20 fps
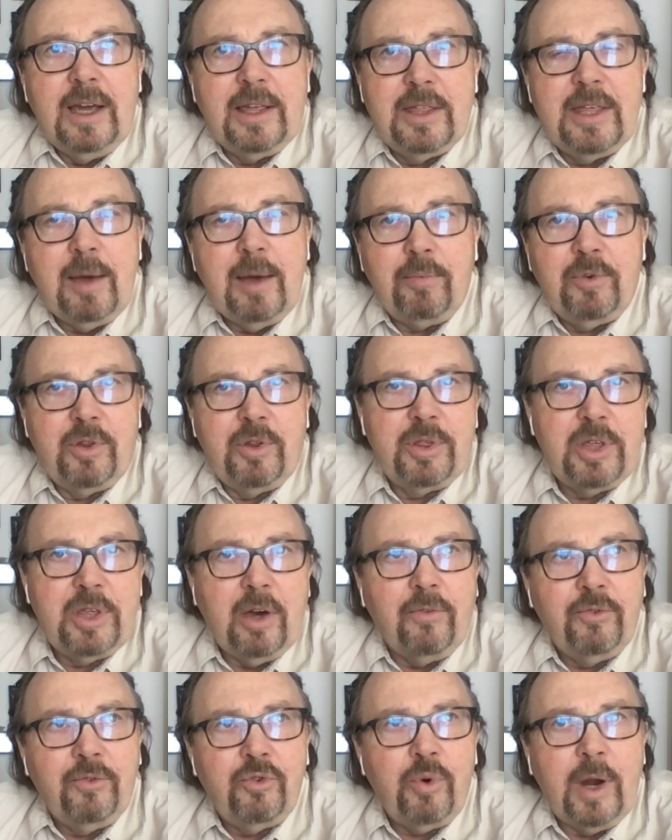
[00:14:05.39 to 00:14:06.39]
except
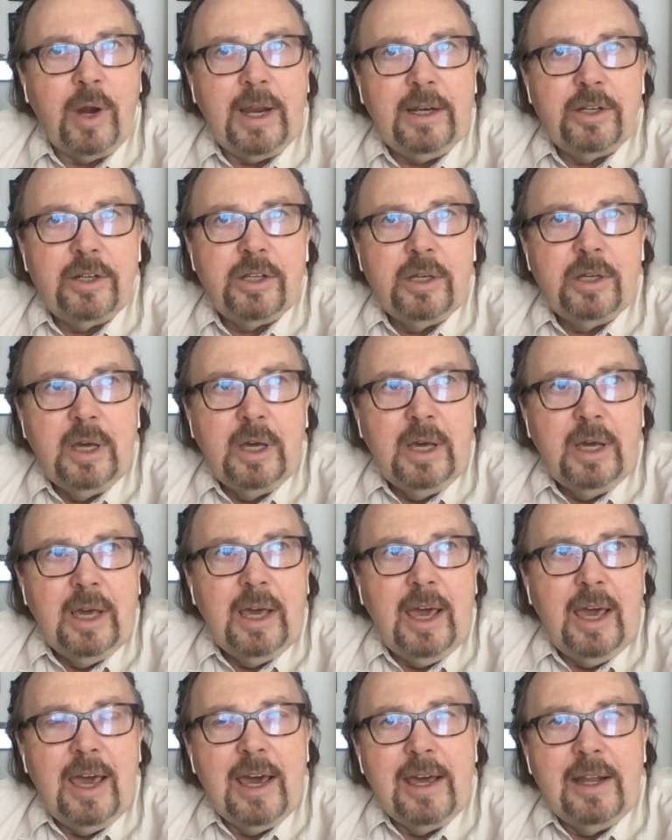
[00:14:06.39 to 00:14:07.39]
self-trained.
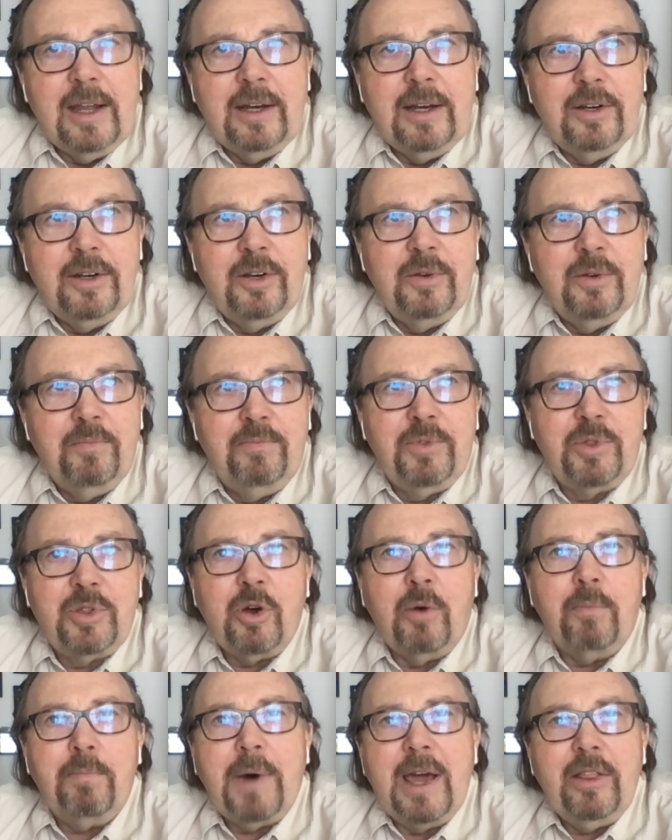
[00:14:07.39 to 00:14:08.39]
And
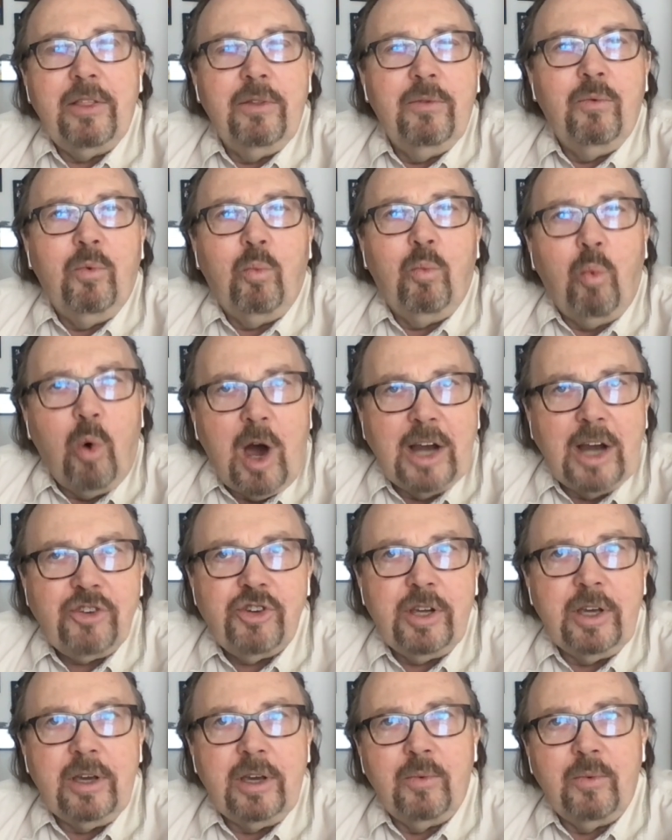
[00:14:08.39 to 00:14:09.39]
so by
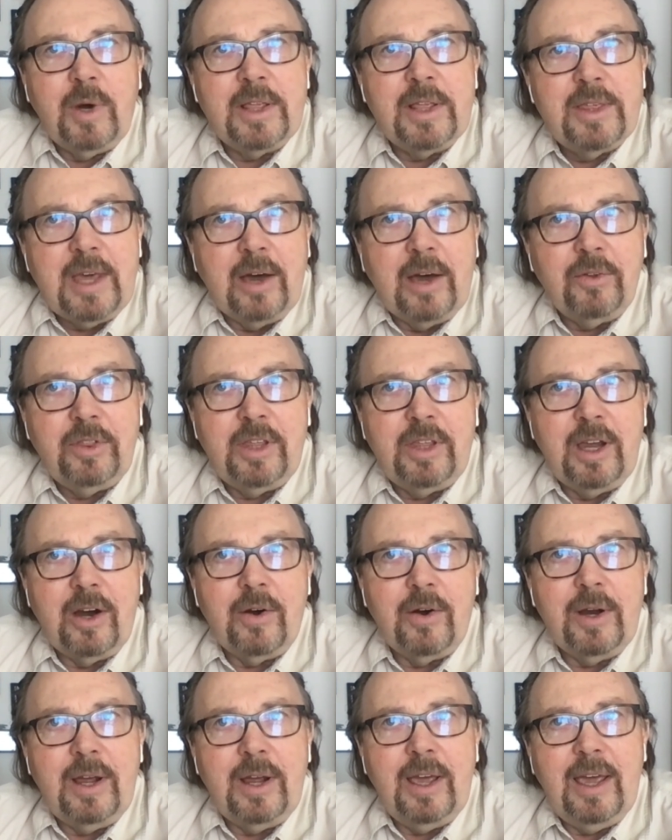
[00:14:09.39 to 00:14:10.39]
watching what's out
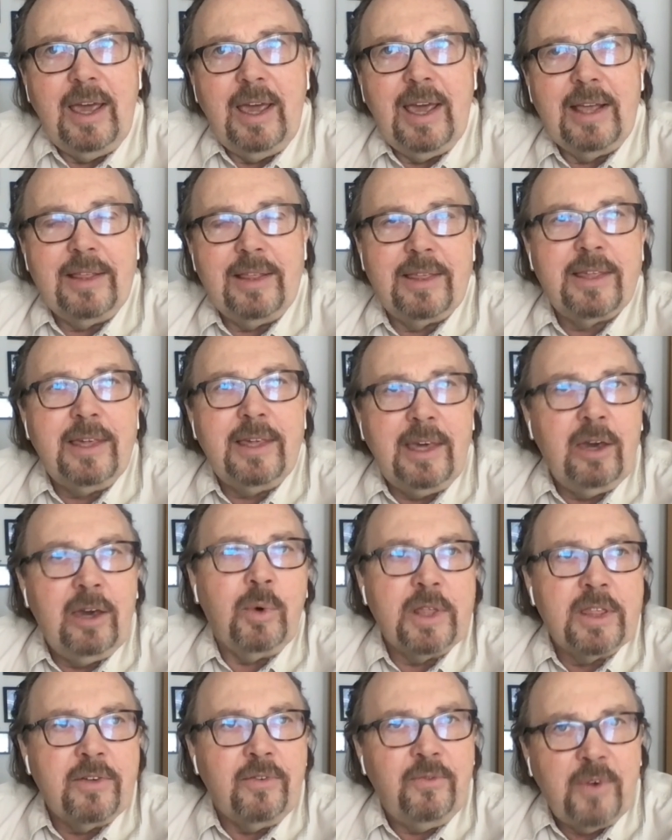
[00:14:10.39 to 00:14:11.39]
there and
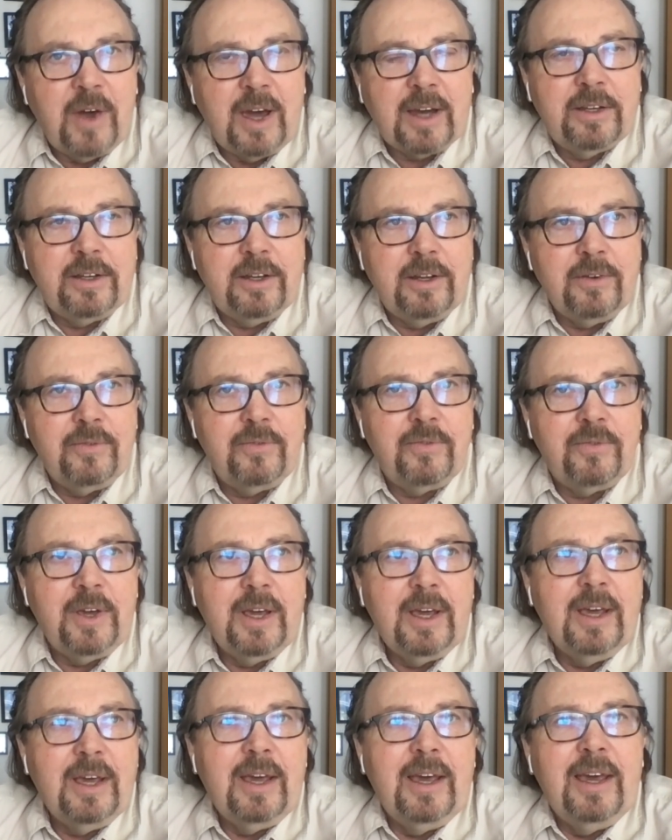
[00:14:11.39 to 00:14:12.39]
seeing what's
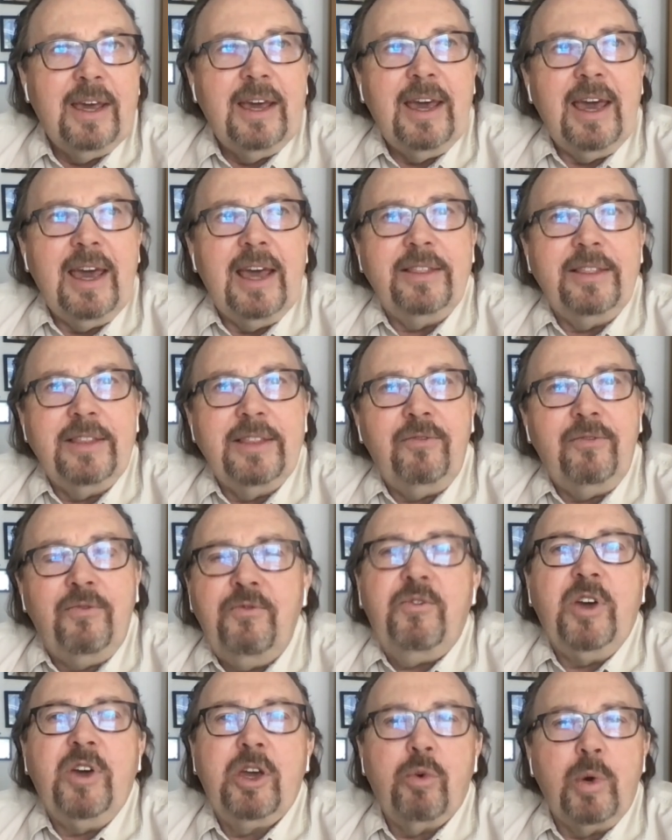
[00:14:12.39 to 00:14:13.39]
effective and then
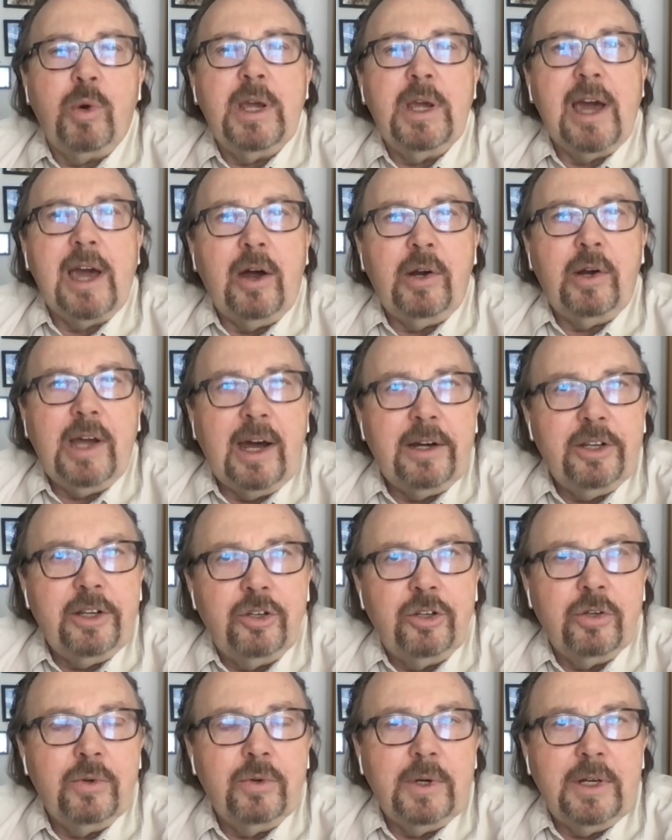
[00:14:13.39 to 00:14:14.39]
figuring out how
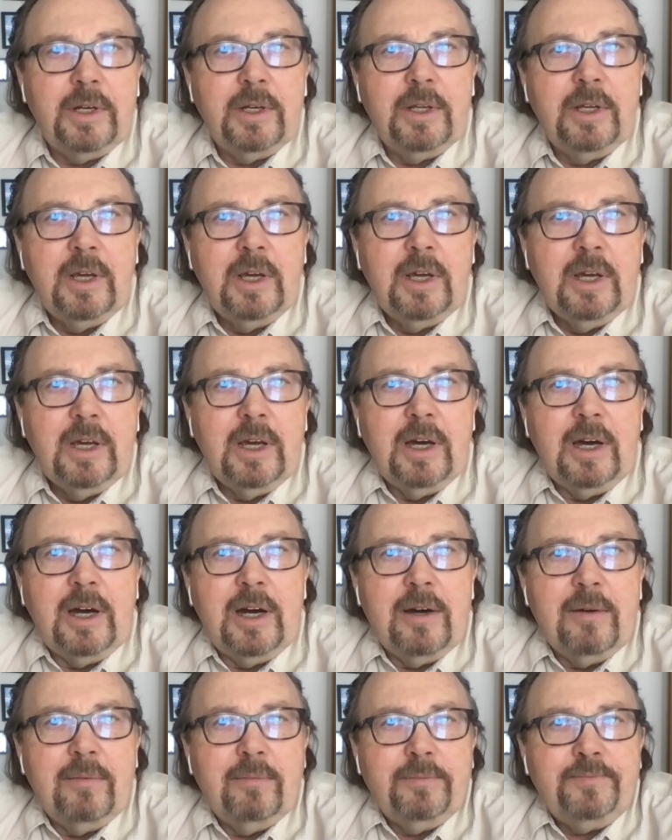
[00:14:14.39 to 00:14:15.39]
to do it,
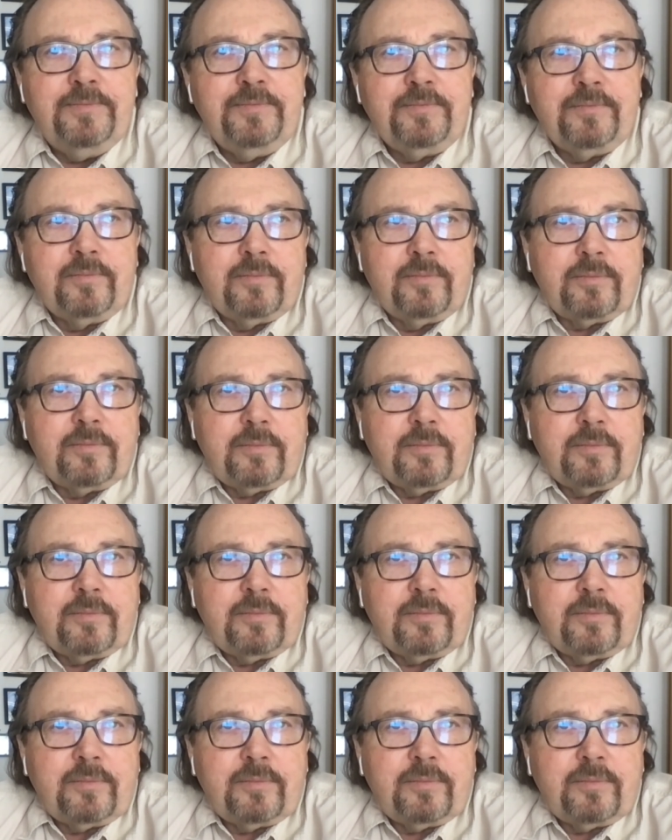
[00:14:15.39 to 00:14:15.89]
um,